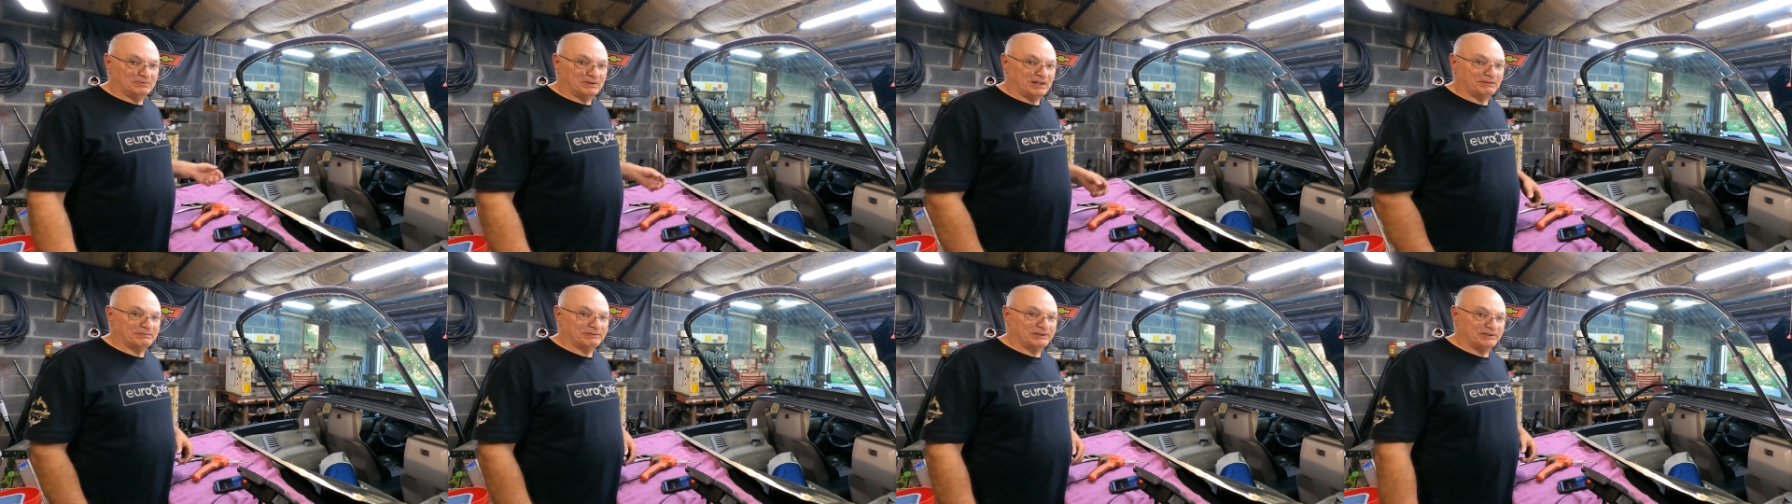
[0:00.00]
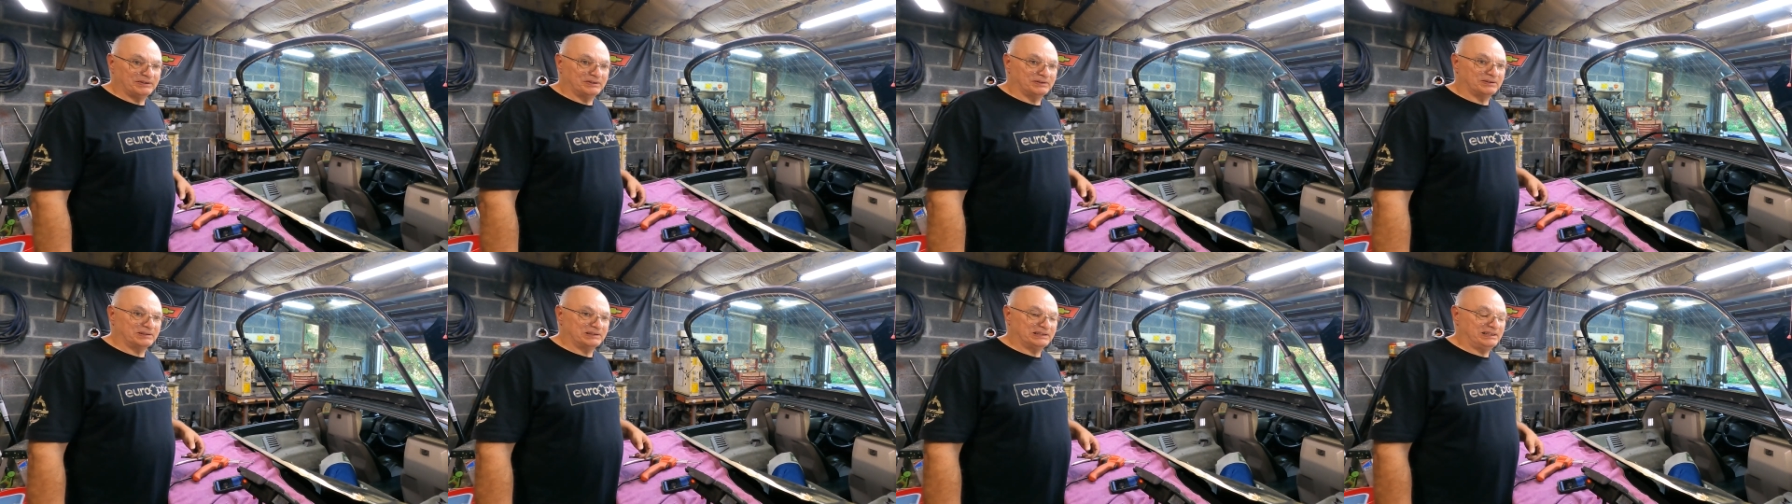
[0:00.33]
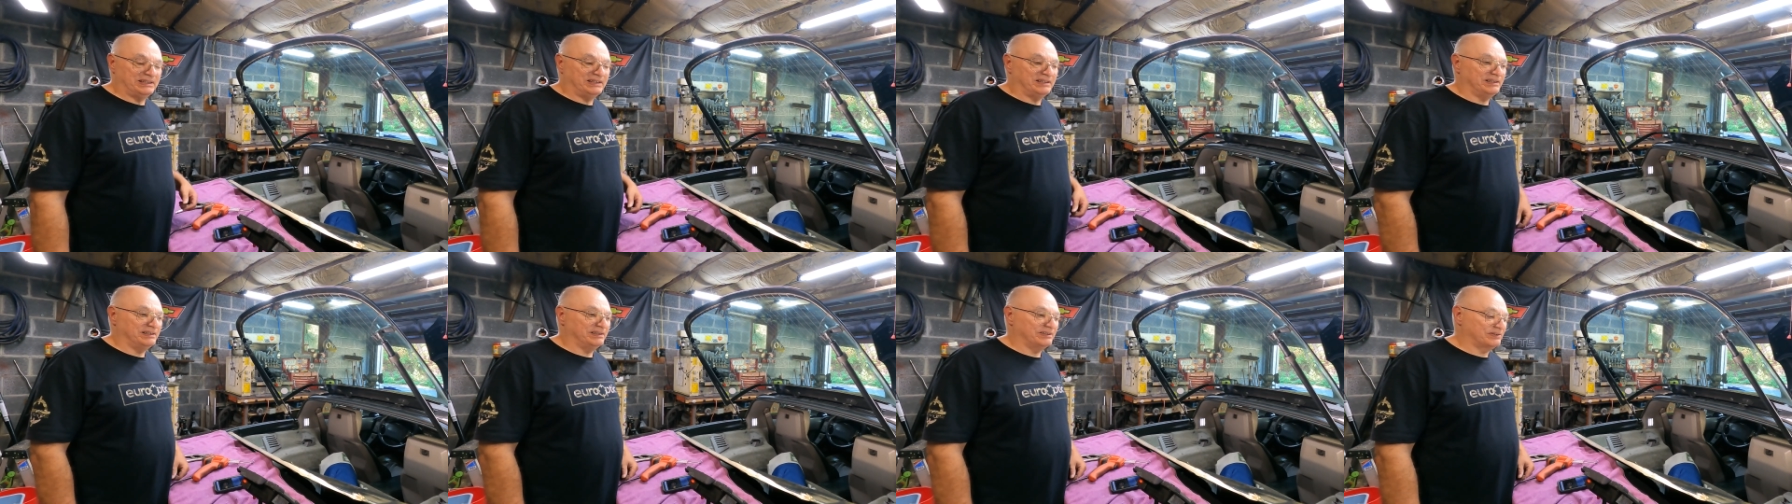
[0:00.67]
Probably a little
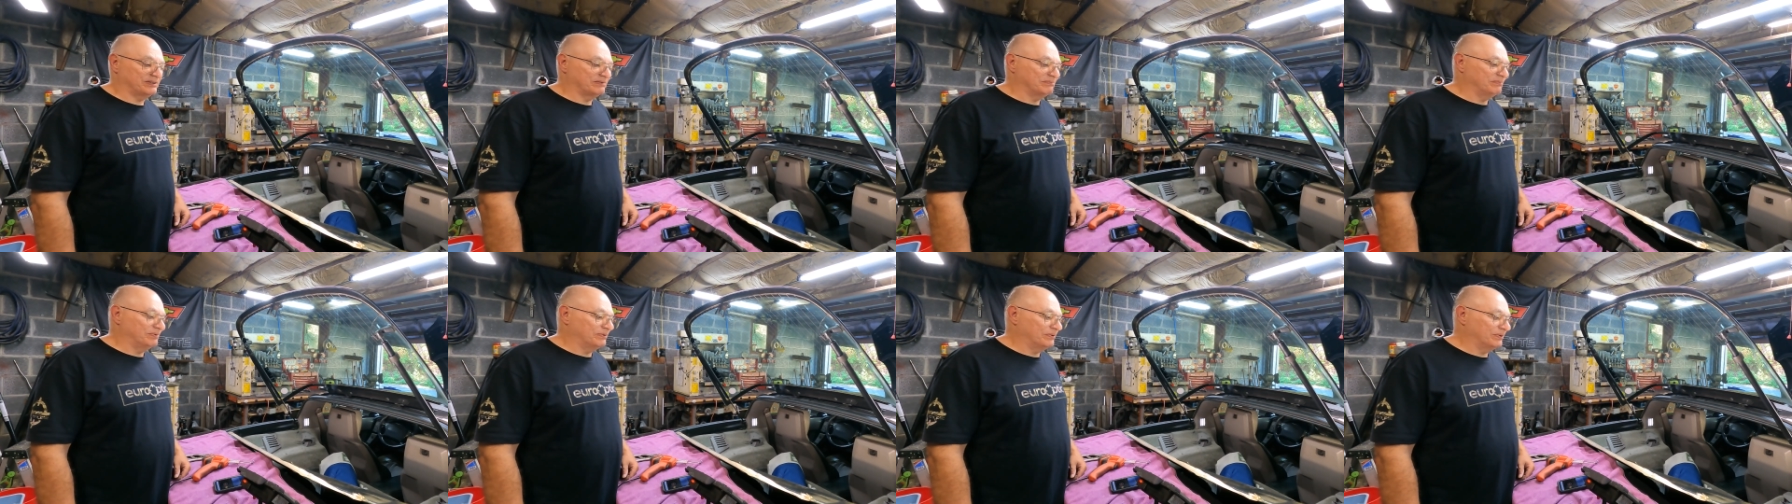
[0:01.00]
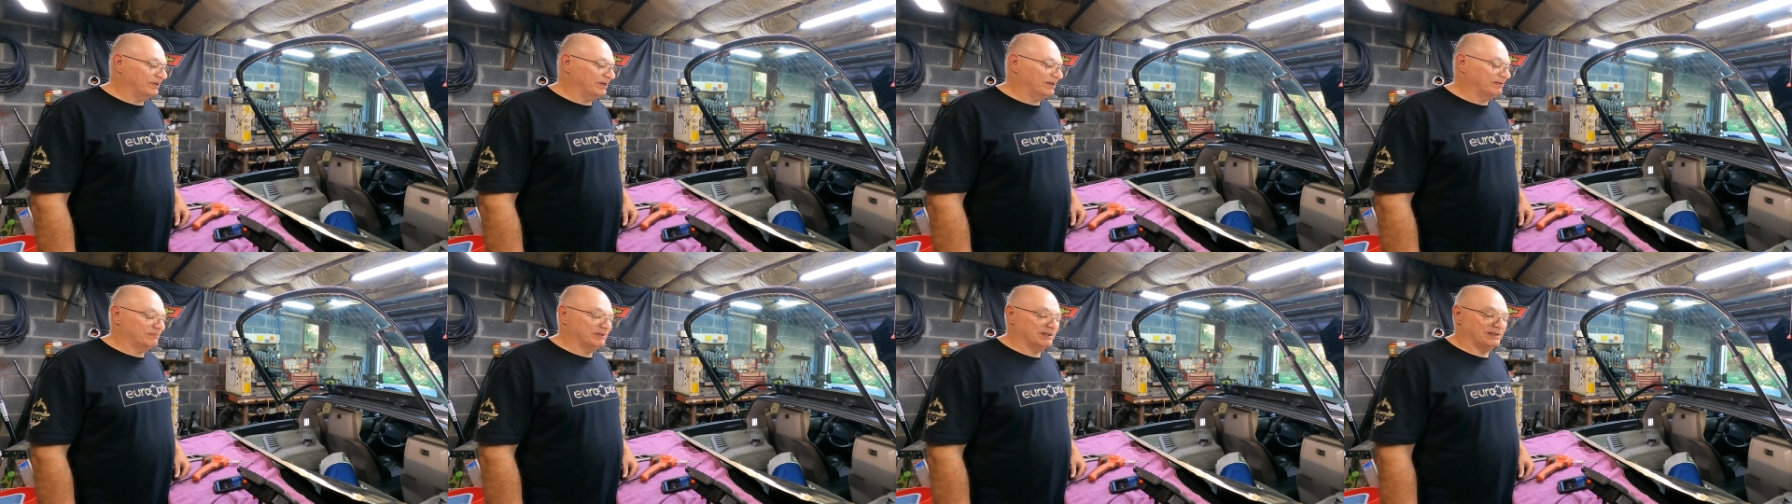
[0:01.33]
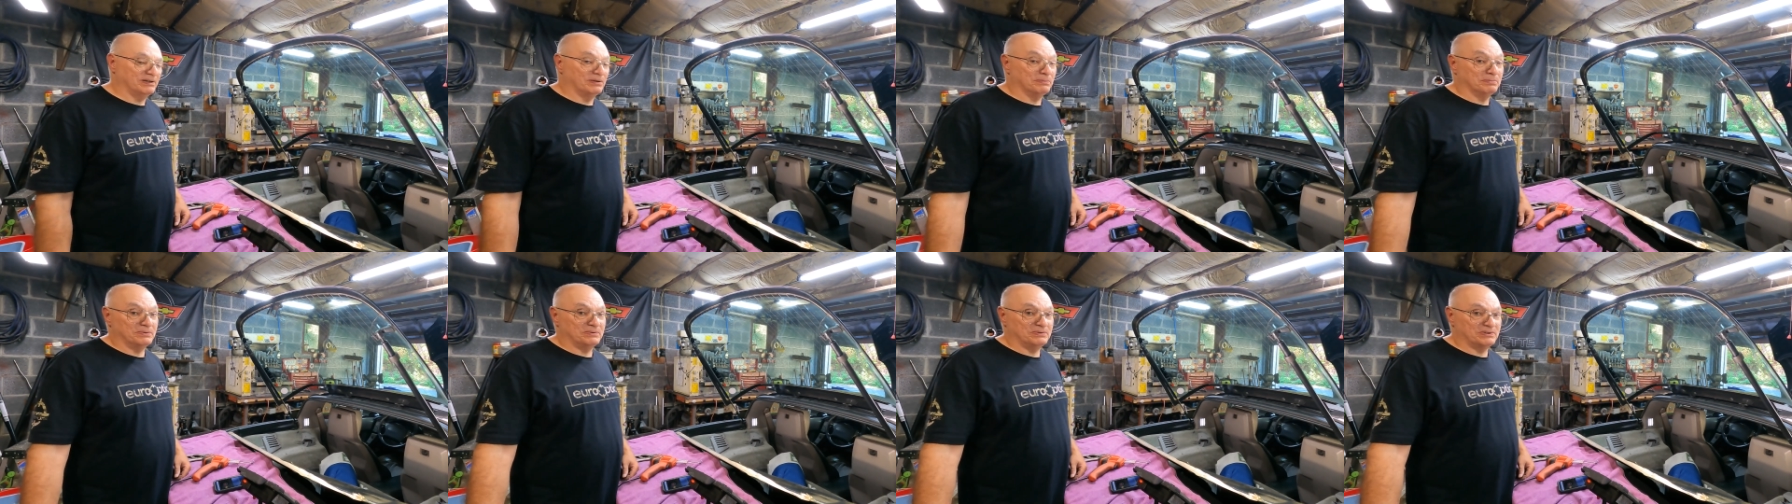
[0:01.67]
tedious and boring, but I
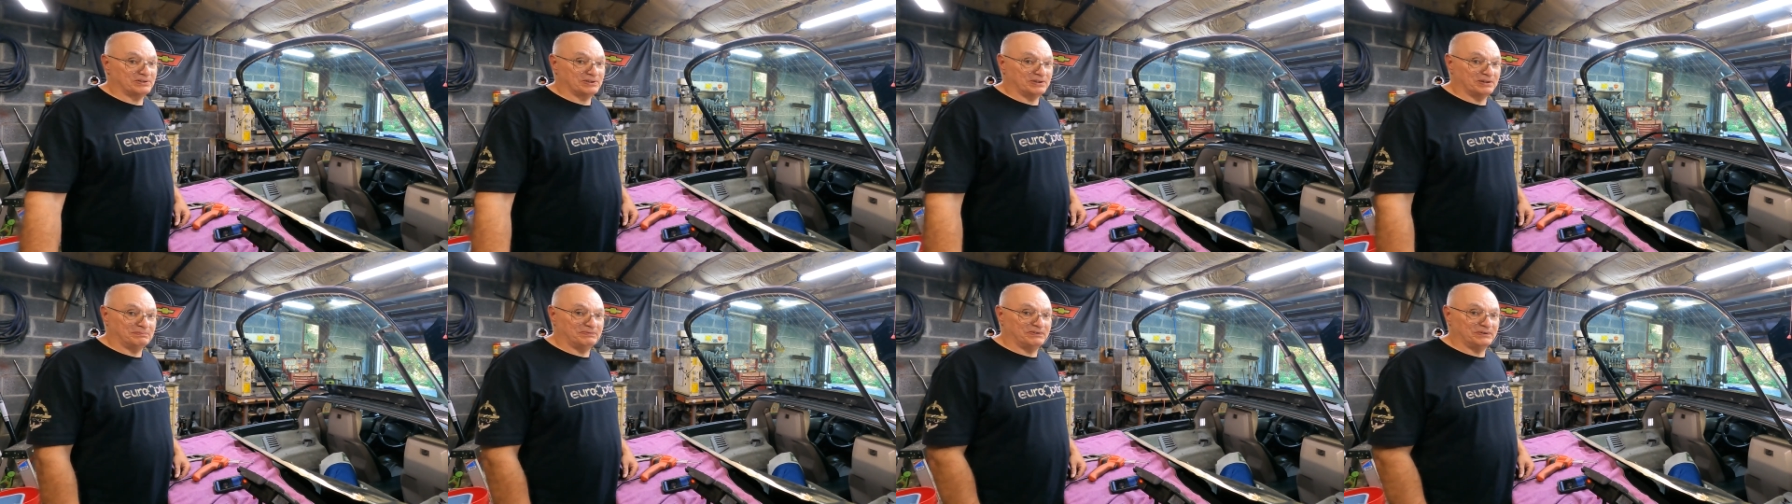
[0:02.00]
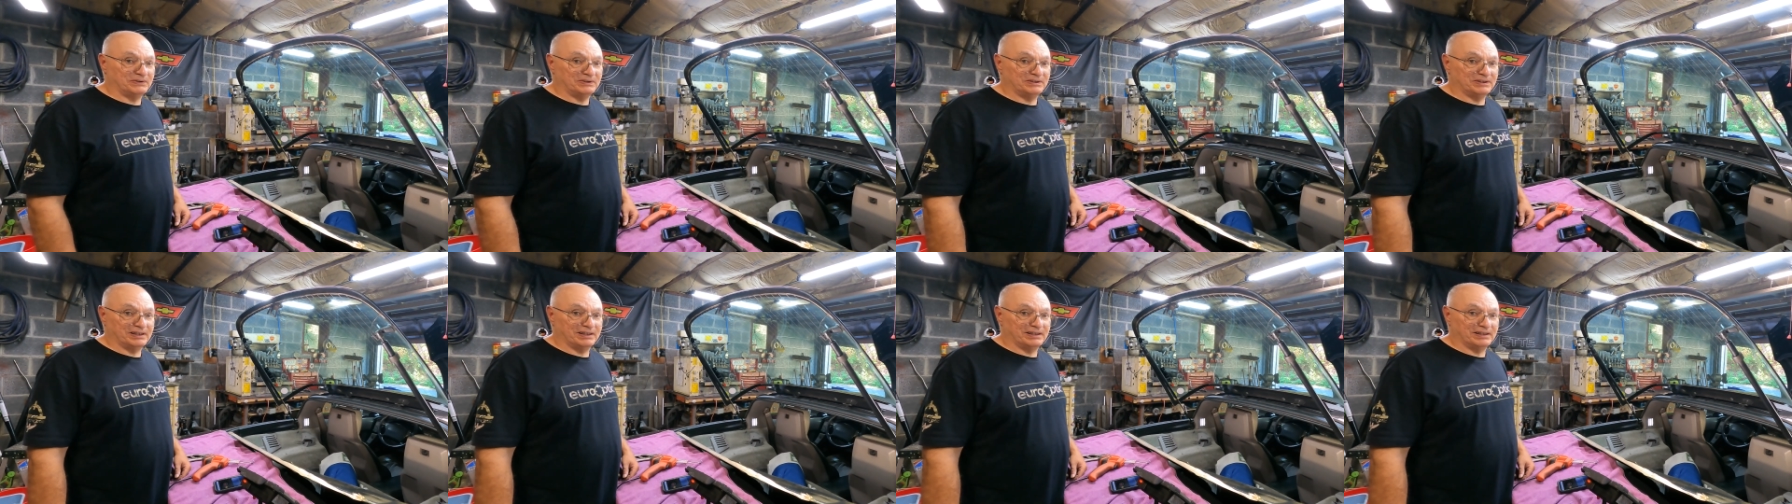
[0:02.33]
hope it was helpful.